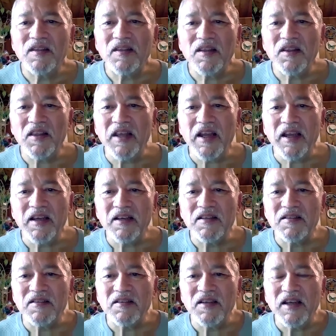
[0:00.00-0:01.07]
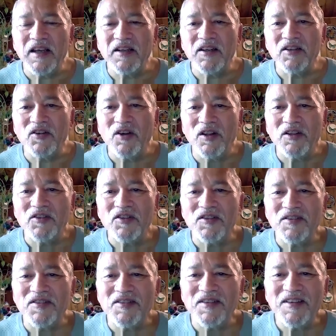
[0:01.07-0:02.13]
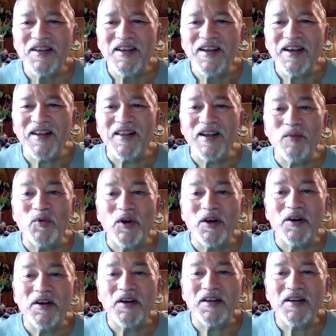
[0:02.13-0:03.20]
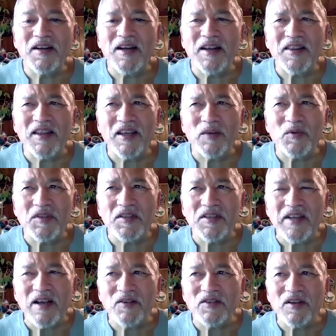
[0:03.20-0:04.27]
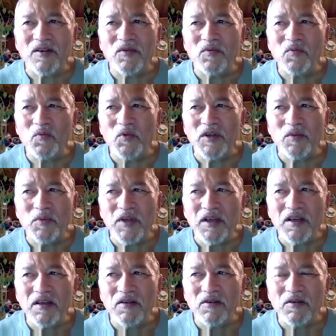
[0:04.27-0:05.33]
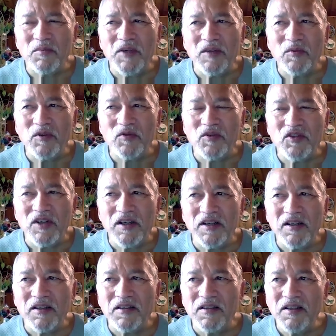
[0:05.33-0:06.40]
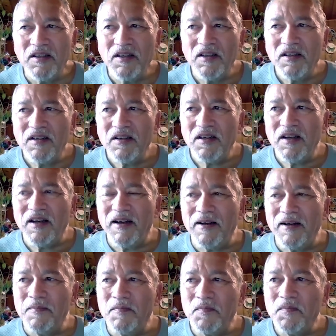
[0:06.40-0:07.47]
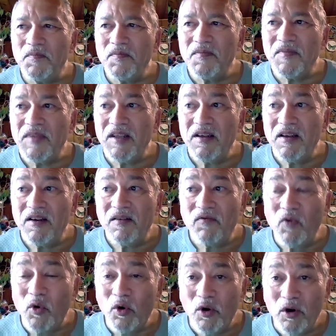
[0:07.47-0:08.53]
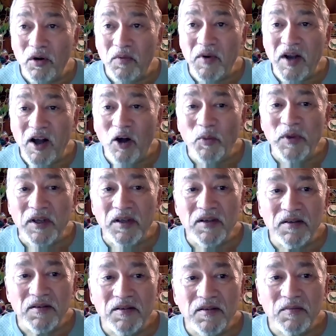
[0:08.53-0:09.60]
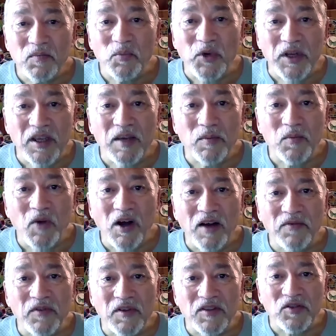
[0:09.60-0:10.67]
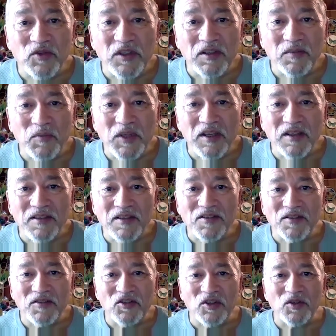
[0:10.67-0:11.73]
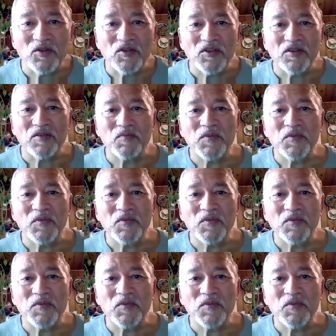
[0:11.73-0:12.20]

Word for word: thanks and acknowledges a librarian, and I think it was in downtown Winnipeg, or it might have been Regina, um, for helping bring him off of the street because she used to